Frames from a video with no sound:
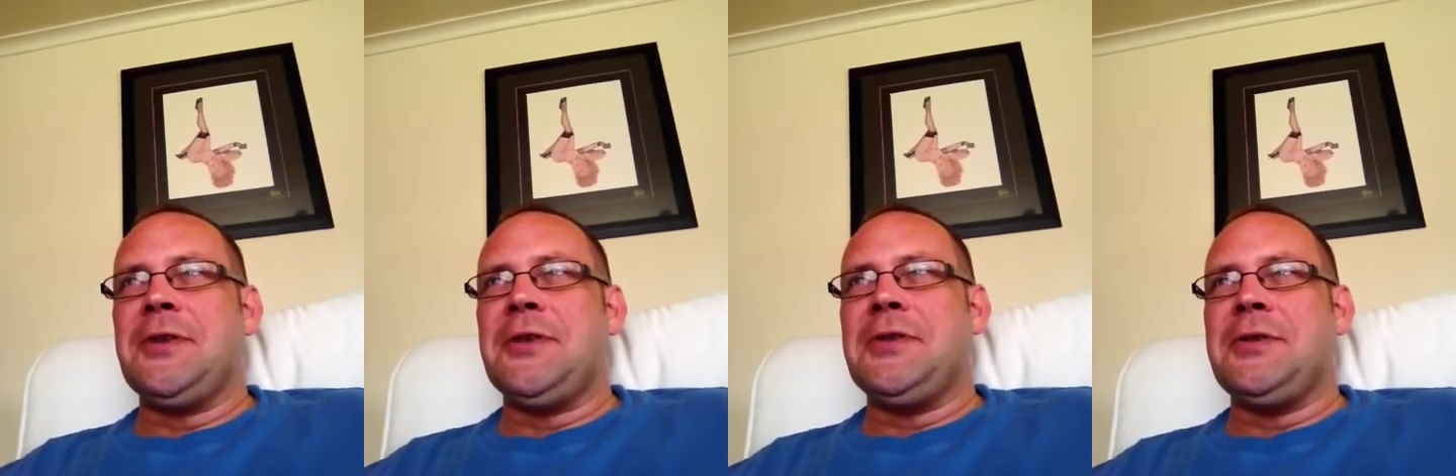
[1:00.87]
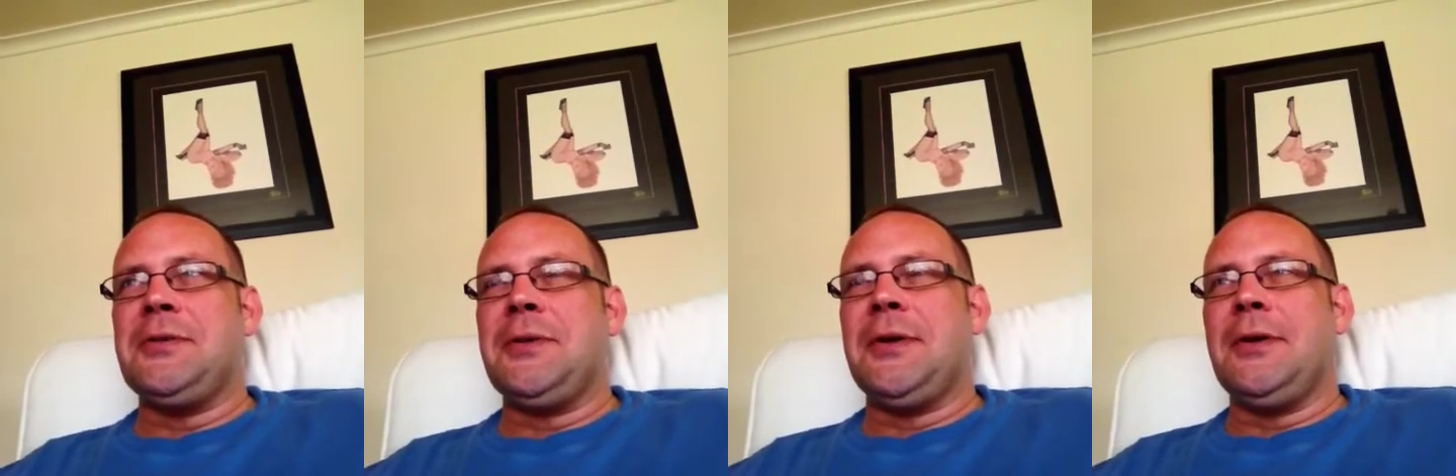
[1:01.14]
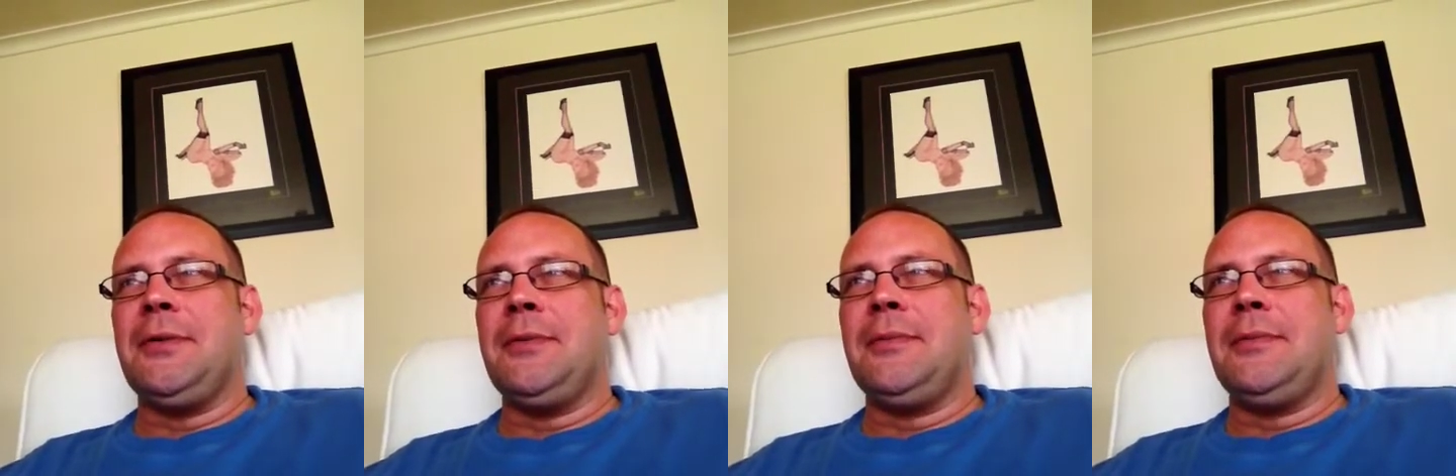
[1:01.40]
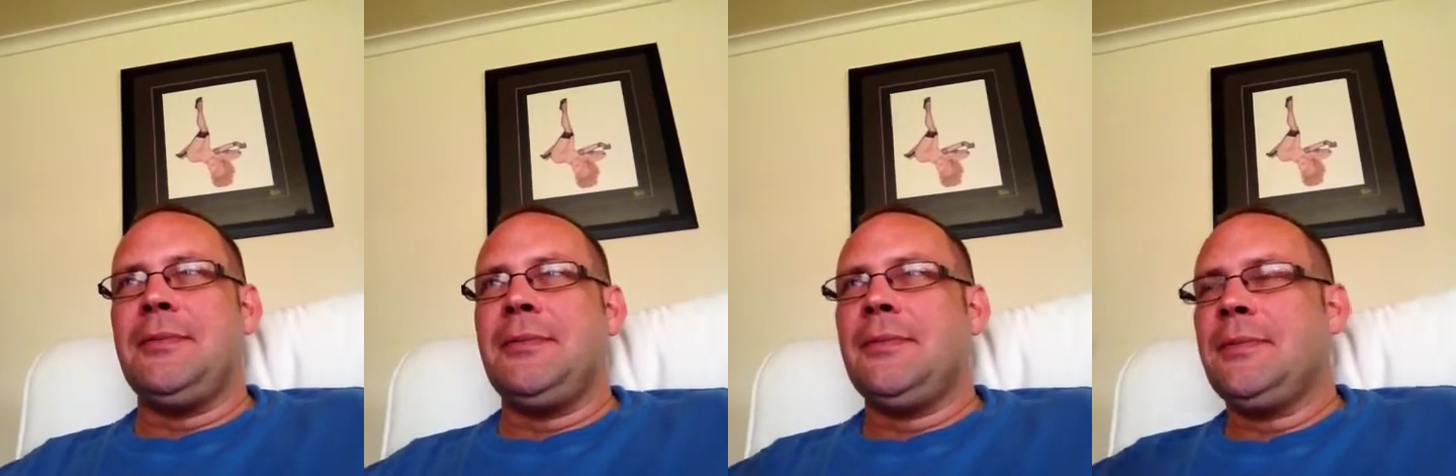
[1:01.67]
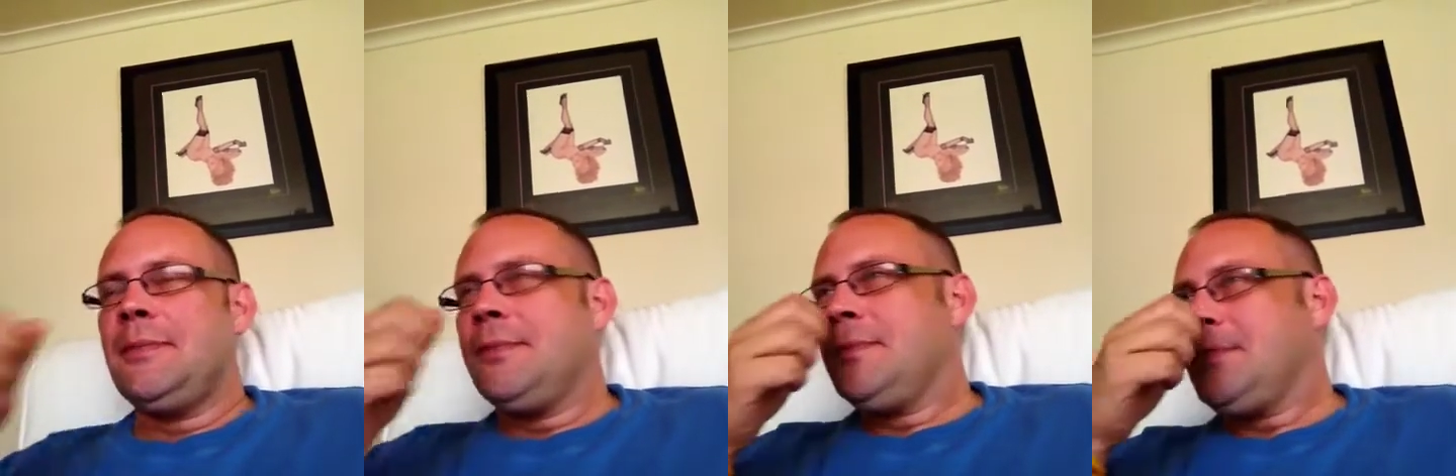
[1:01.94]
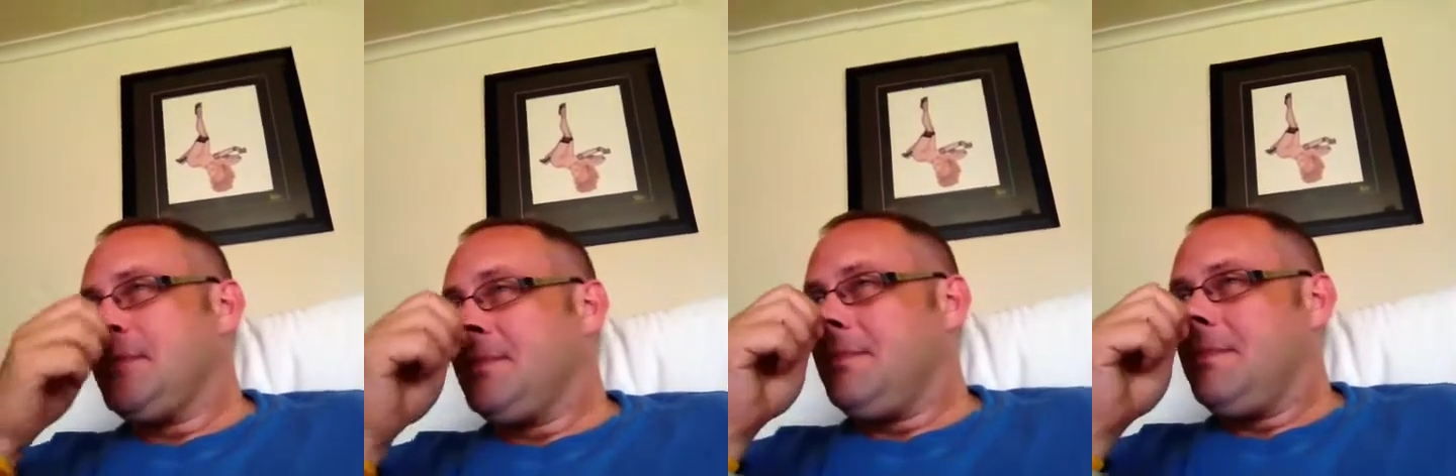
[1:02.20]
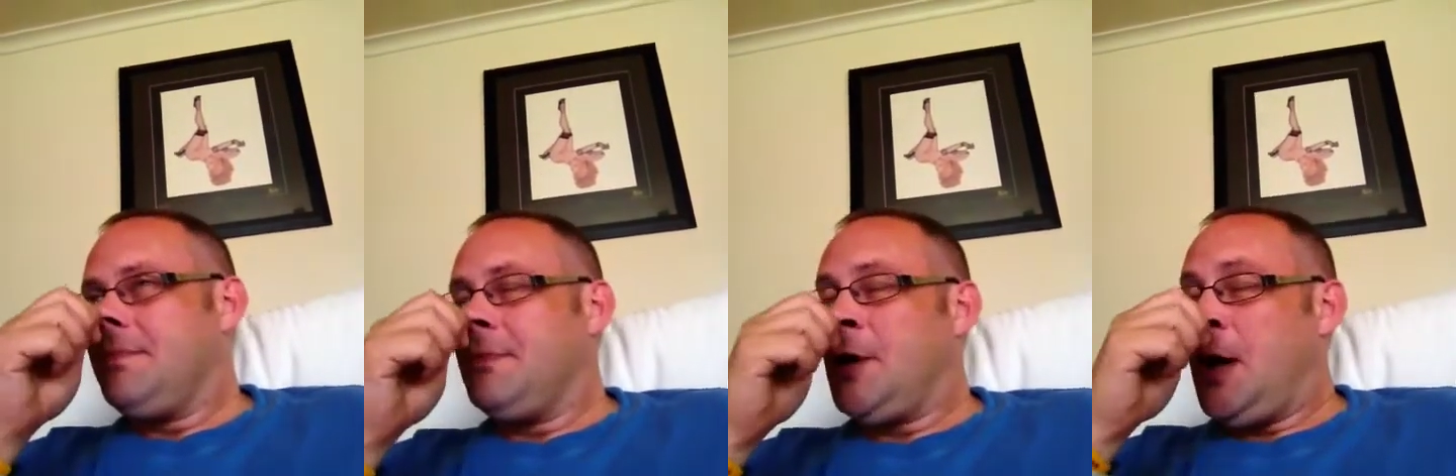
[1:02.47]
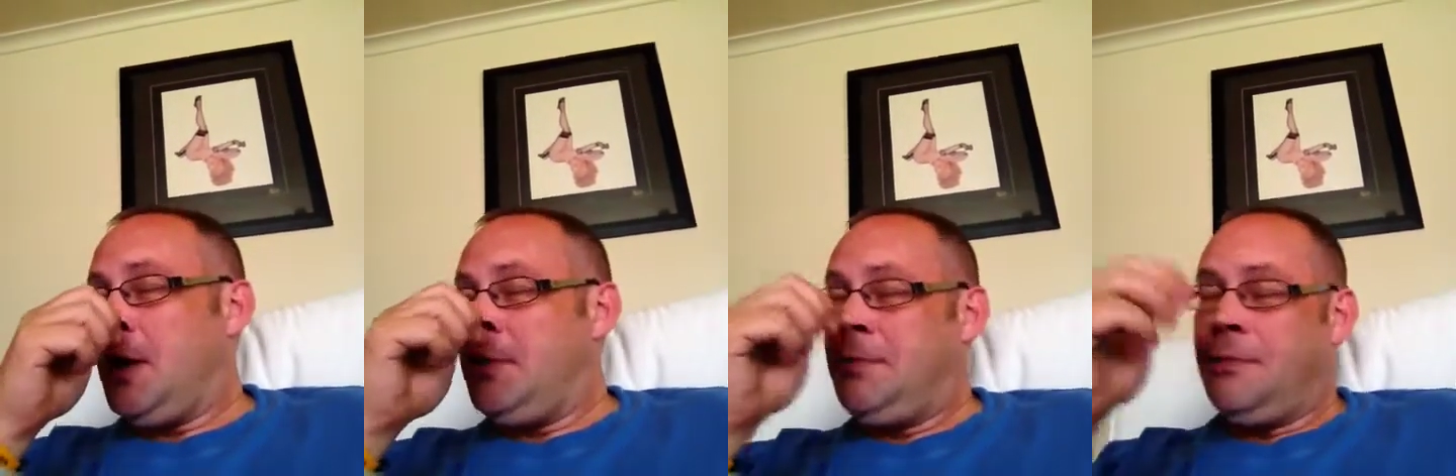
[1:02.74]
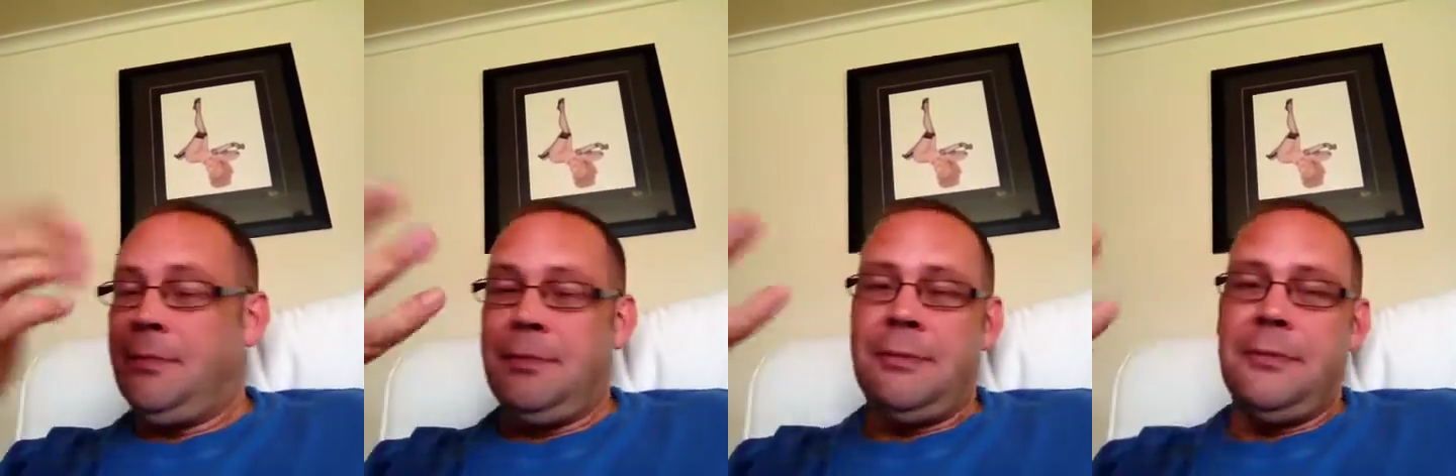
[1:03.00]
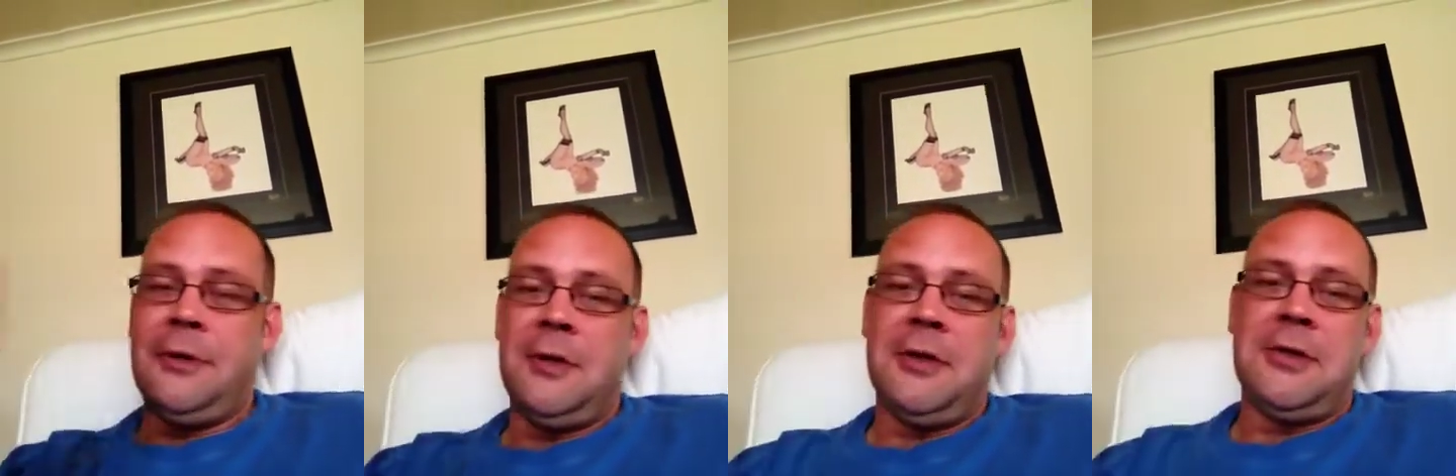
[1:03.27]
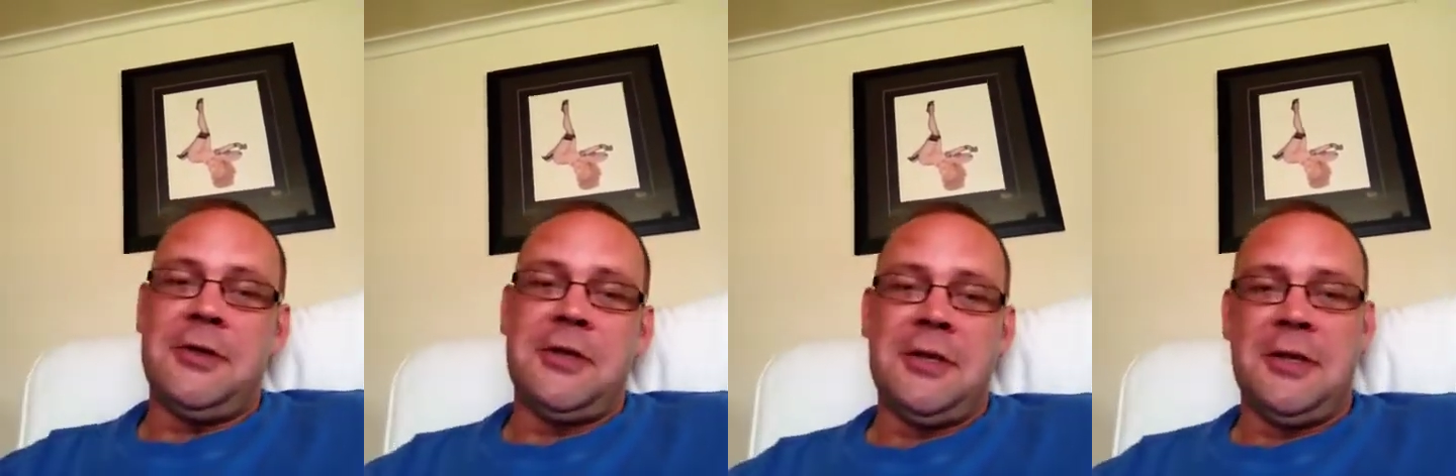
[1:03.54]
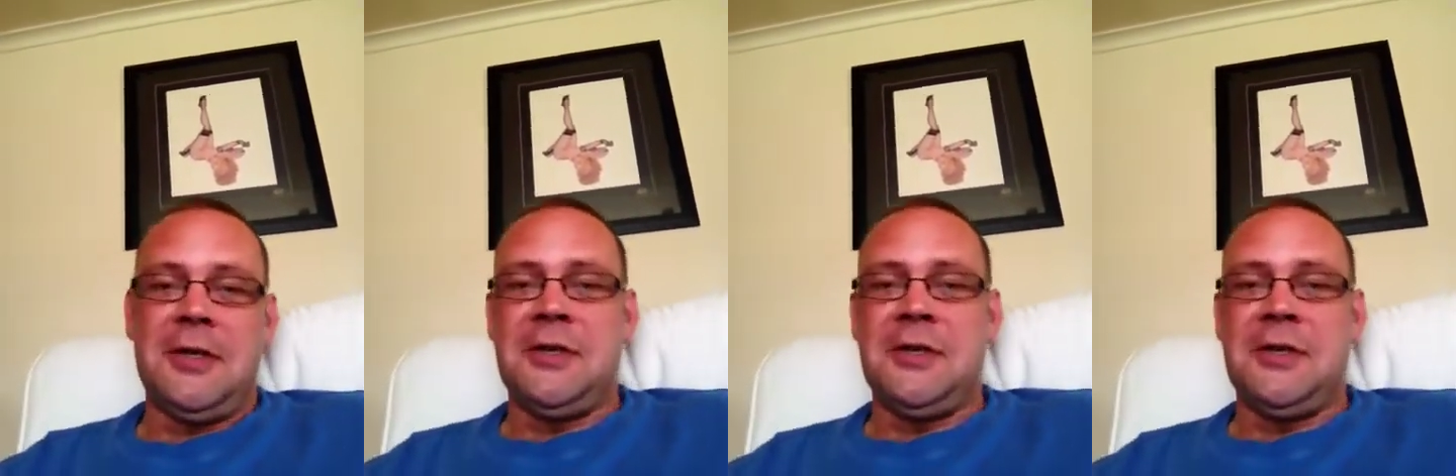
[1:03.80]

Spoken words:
into well, you can see it